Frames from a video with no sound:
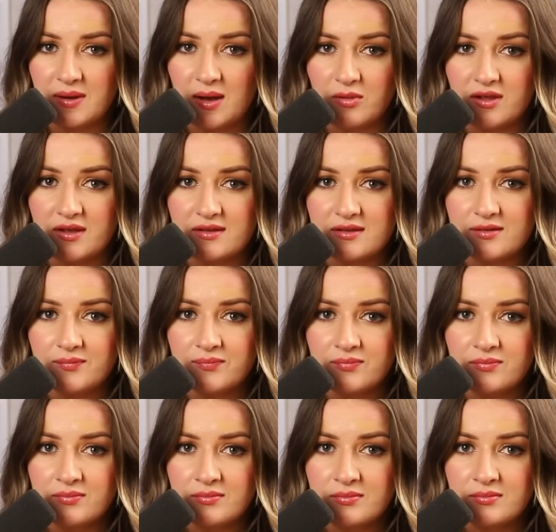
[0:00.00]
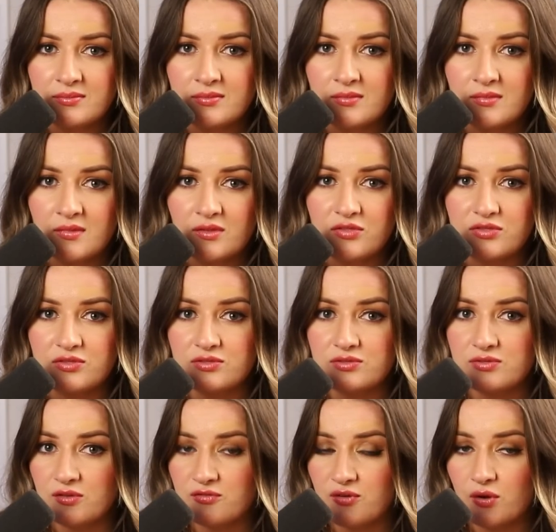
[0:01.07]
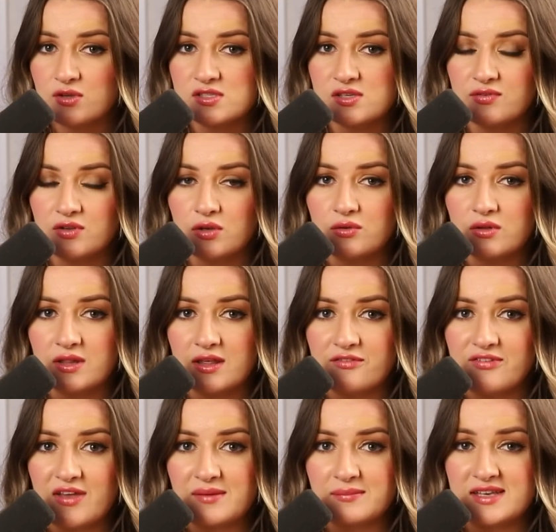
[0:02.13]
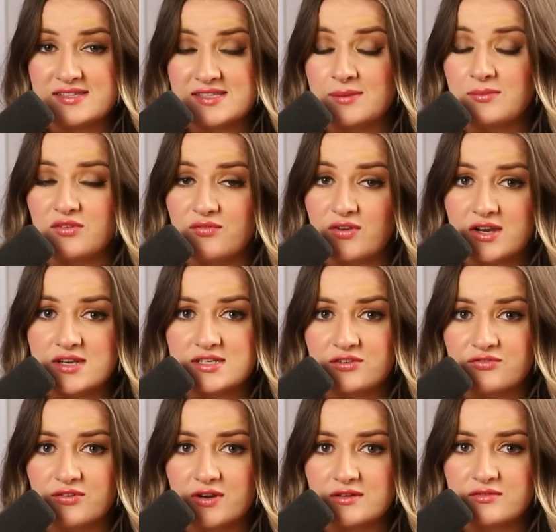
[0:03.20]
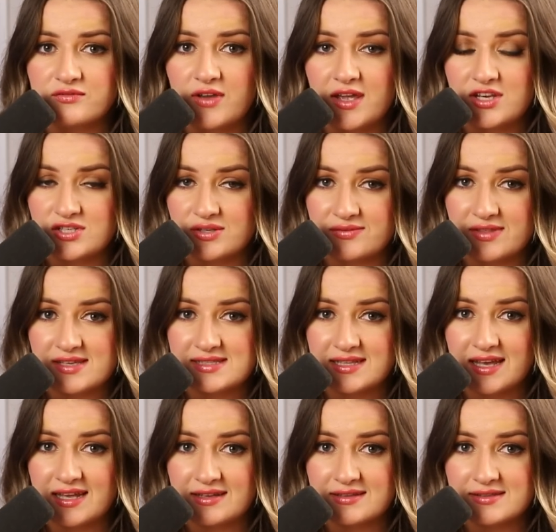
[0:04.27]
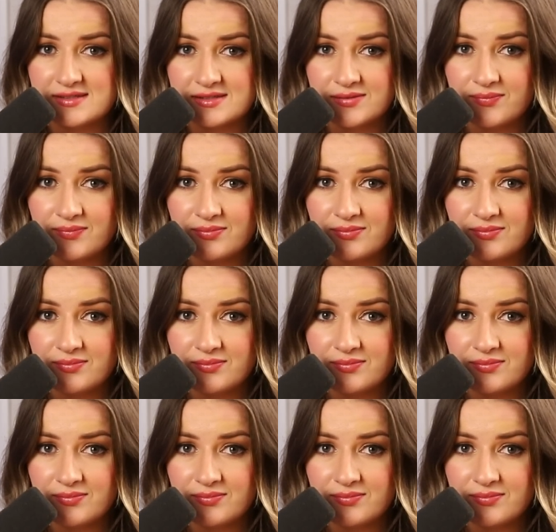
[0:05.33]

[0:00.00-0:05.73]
public. The focus of a nuclear family seems very different for each of these ladies.